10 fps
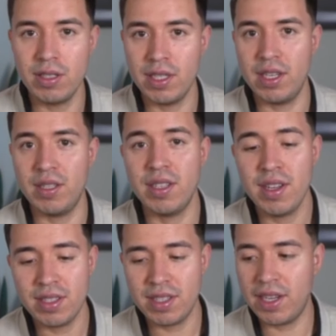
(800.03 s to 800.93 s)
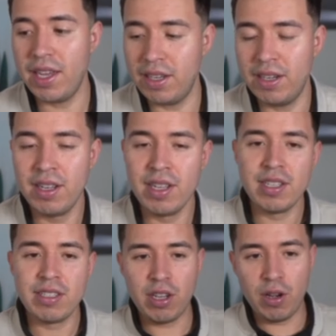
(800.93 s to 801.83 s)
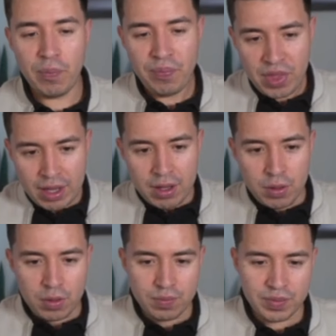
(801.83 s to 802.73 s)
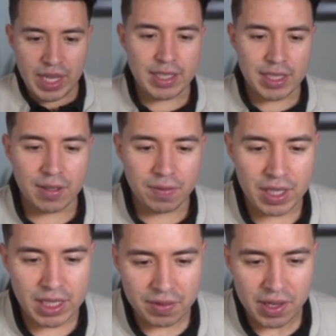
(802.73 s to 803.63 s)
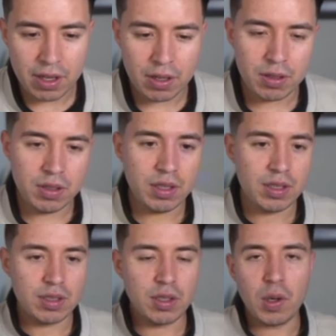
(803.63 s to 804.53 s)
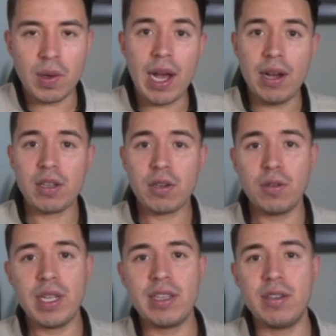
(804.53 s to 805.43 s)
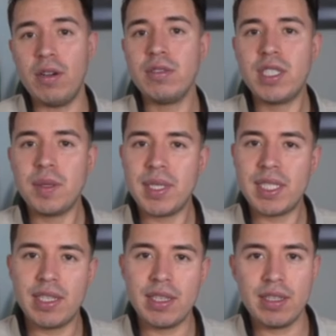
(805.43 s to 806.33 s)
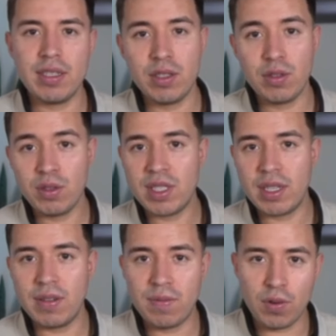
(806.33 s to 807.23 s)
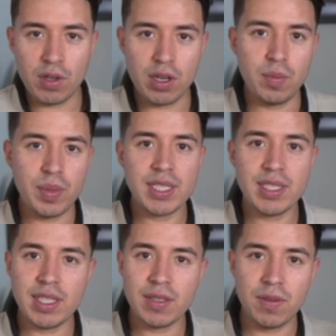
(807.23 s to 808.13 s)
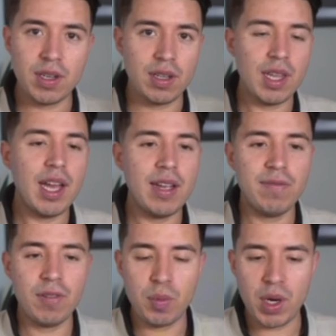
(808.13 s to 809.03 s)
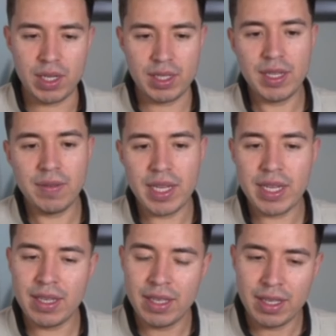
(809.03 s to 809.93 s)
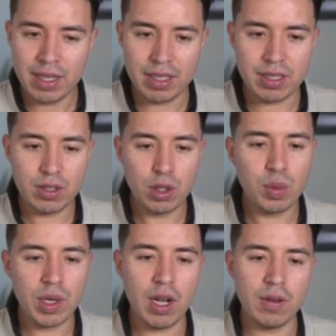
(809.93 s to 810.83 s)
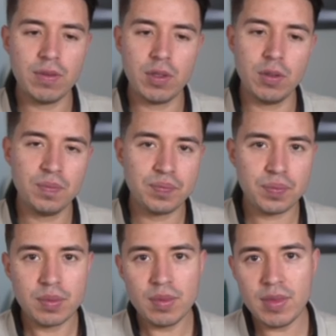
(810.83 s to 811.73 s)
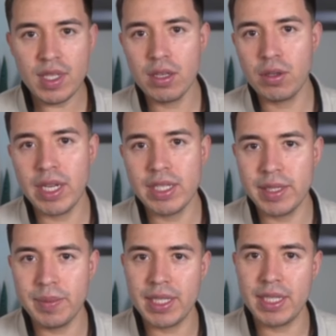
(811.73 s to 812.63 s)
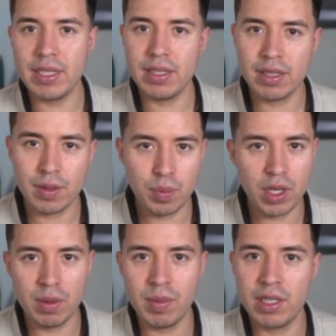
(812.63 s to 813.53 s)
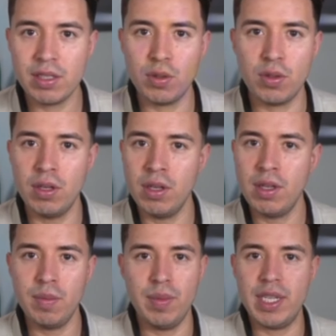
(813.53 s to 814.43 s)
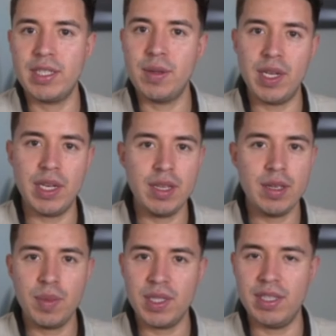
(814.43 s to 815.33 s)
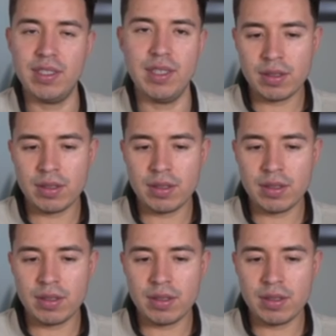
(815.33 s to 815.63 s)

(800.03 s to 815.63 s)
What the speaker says: this together. So that's it for this video. Go out, create your own GPT, use it for your business, for your life, for productivity. It's super helpful. Create GPTs, put them in the store, make some money potentially.